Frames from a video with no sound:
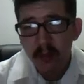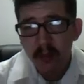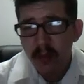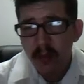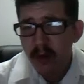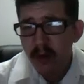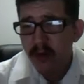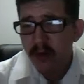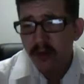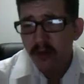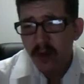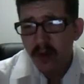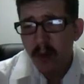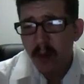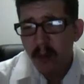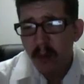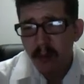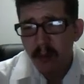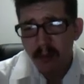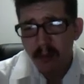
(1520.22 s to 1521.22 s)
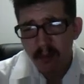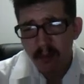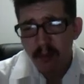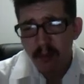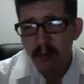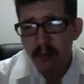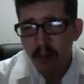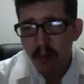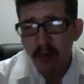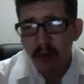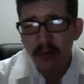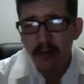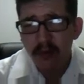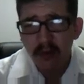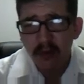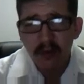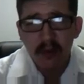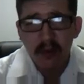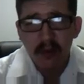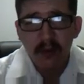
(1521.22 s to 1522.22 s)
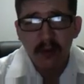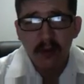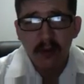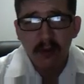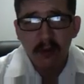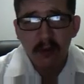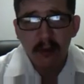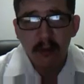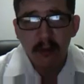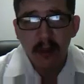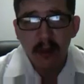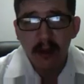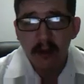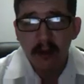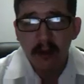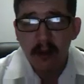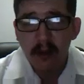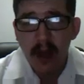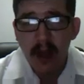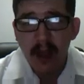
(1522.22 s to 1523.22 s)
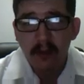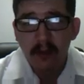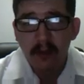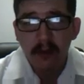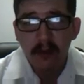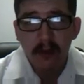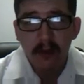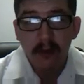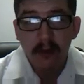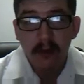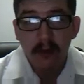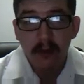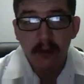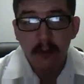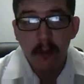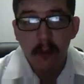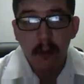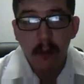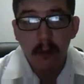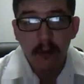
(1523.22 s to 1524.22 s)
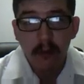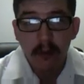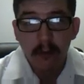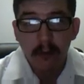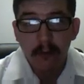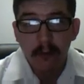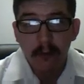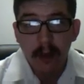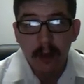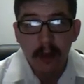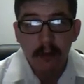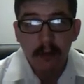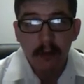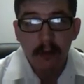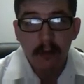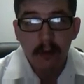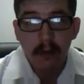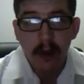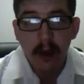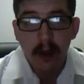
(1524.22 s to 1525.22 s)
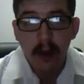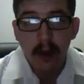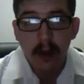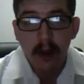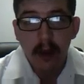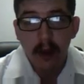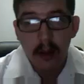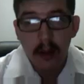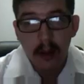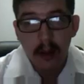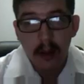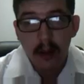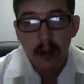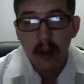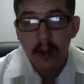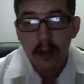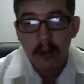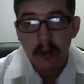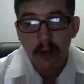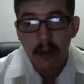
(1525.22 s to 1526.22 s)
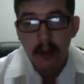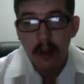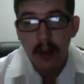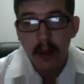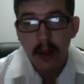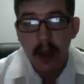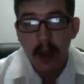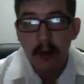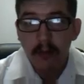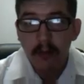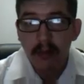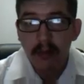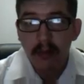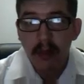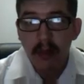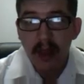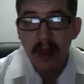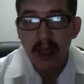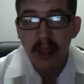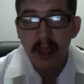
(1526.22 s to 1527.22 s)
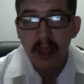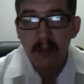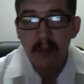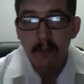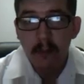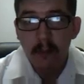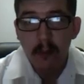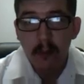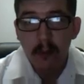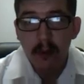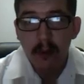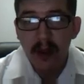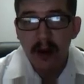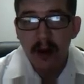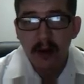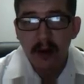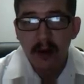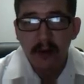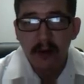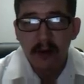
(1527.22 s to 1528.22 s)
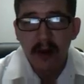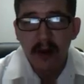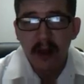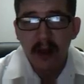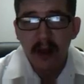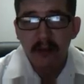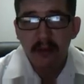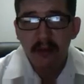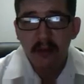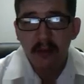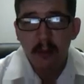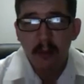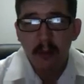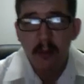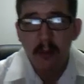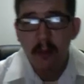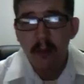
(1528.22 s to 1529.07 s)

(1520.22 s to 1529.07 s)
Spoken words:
There's some portions of the system, like classes, most of the feats, the how to play, character creation.